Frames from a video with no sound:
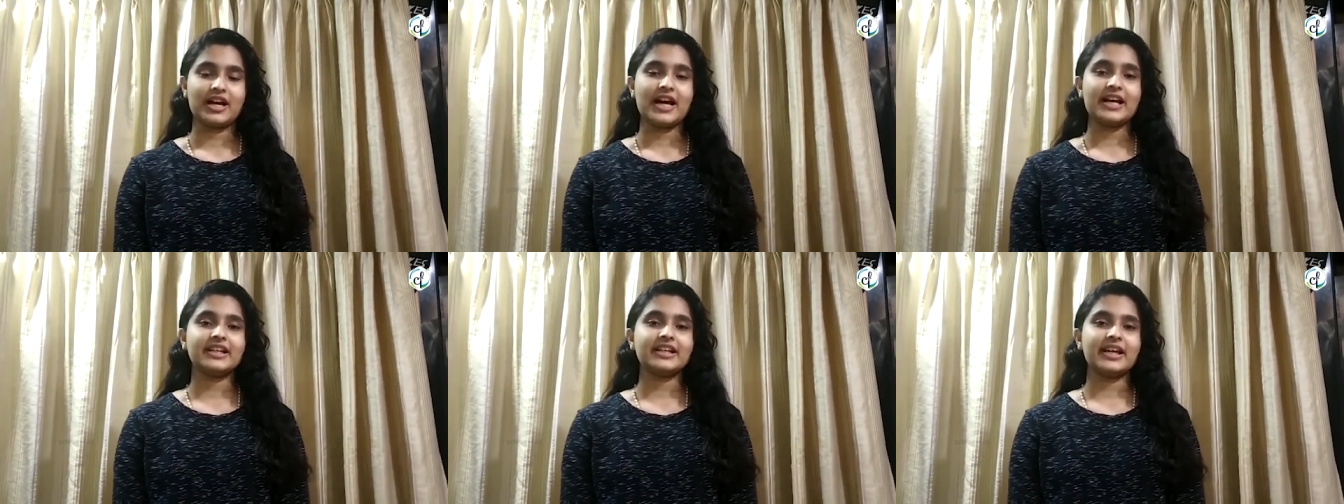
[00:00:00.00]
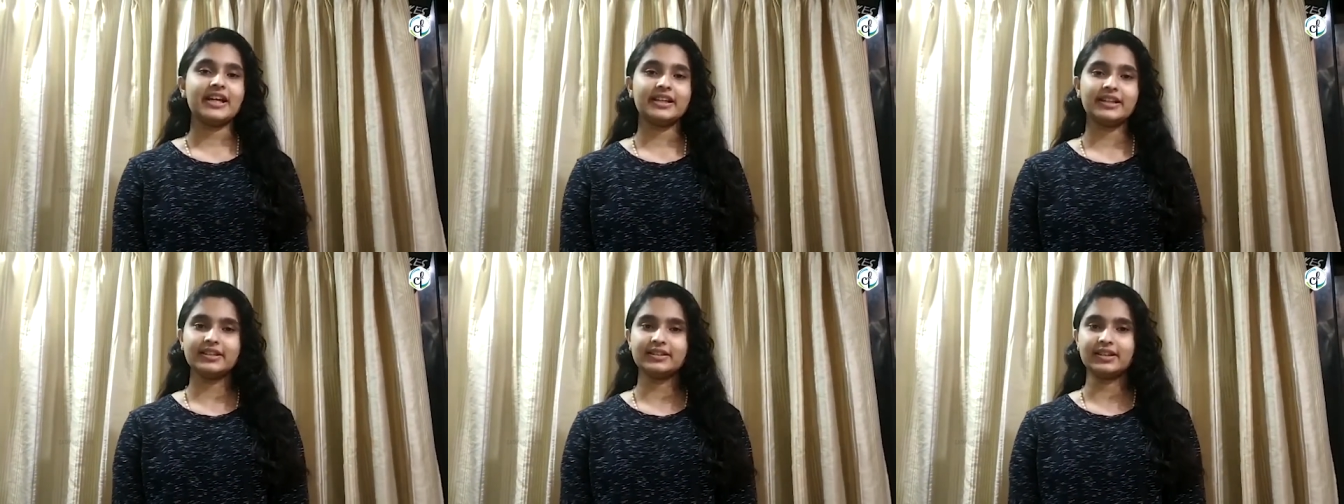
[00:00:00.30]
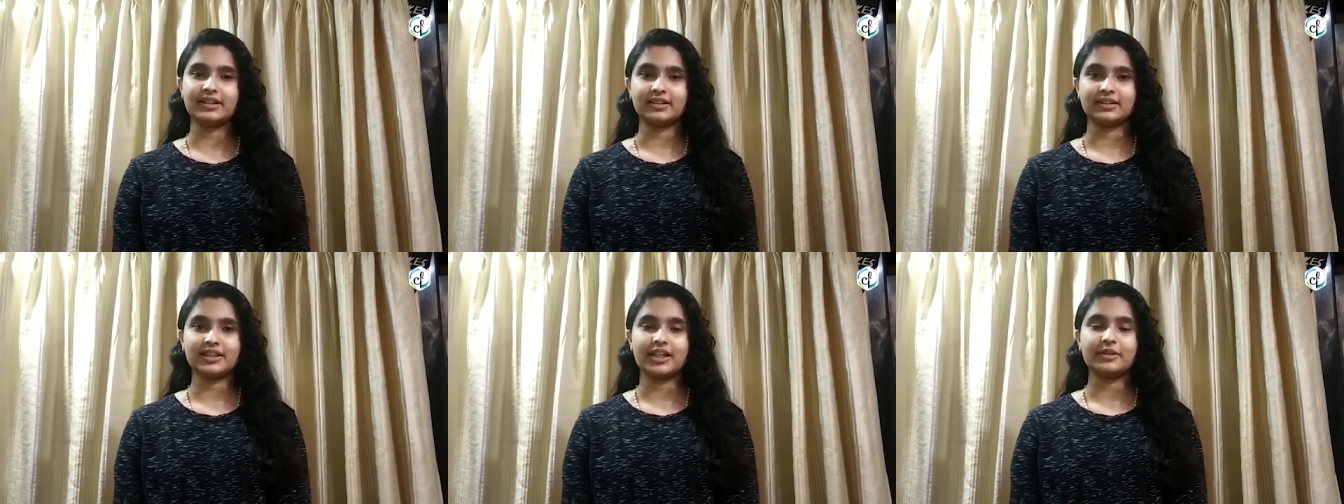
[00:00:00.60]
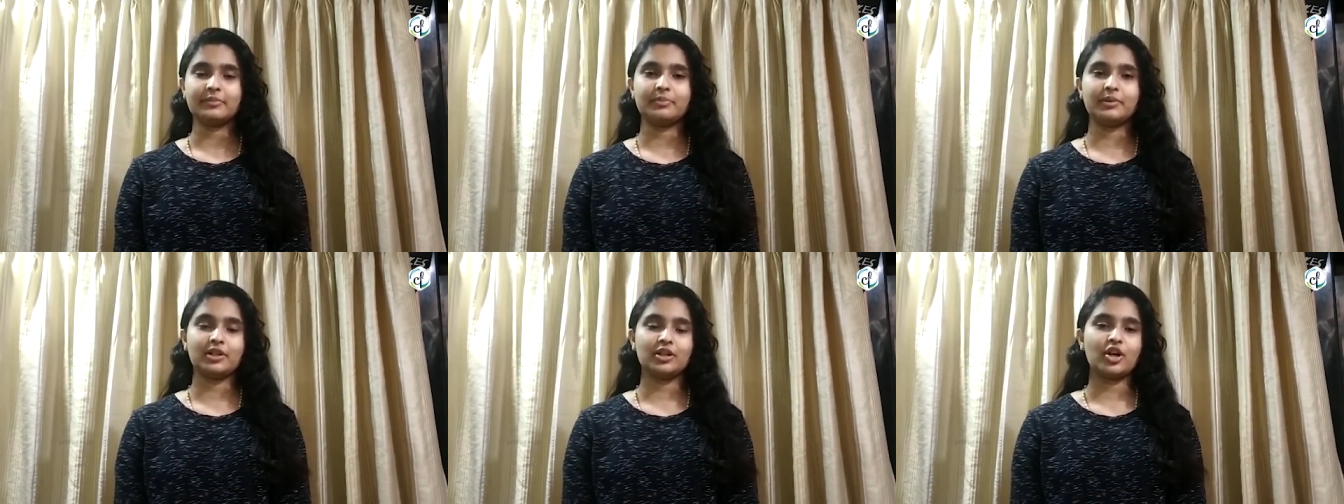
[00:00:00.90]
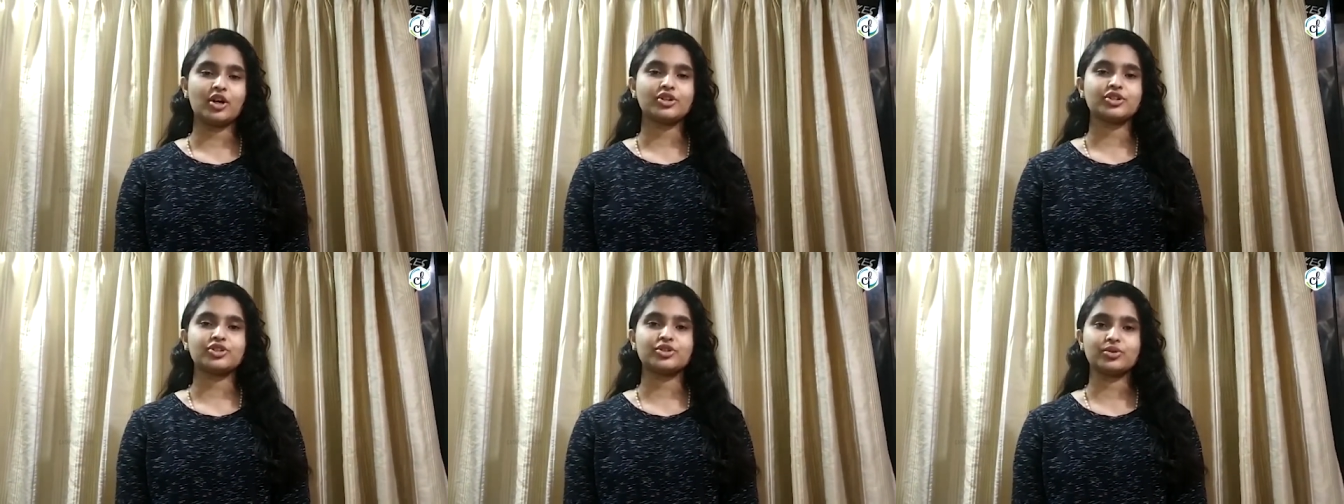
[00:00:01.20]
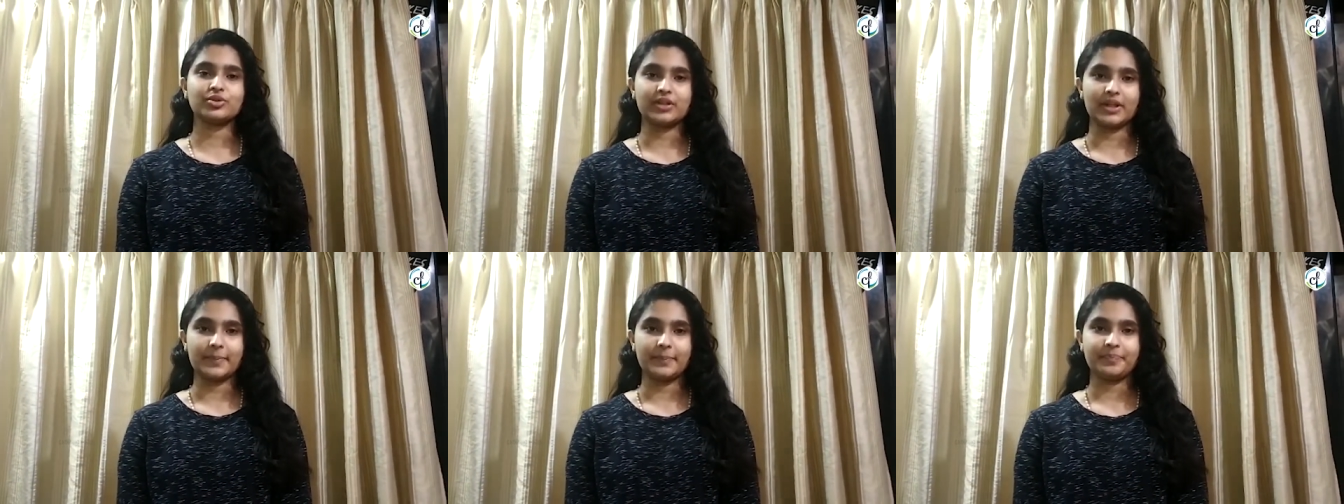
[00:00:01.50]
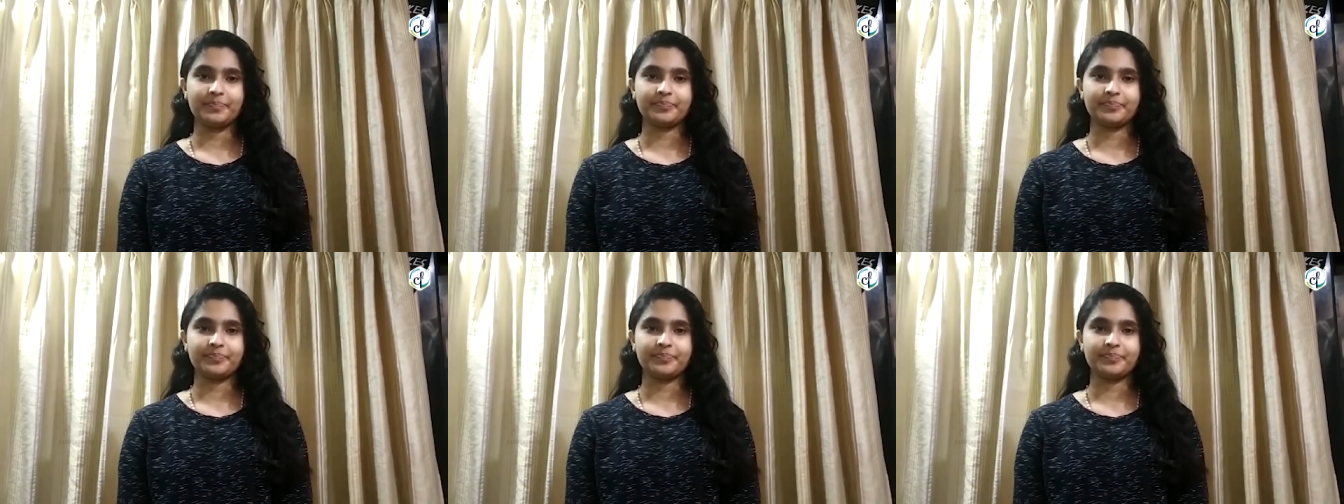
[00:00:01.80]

and anything that belongs to them.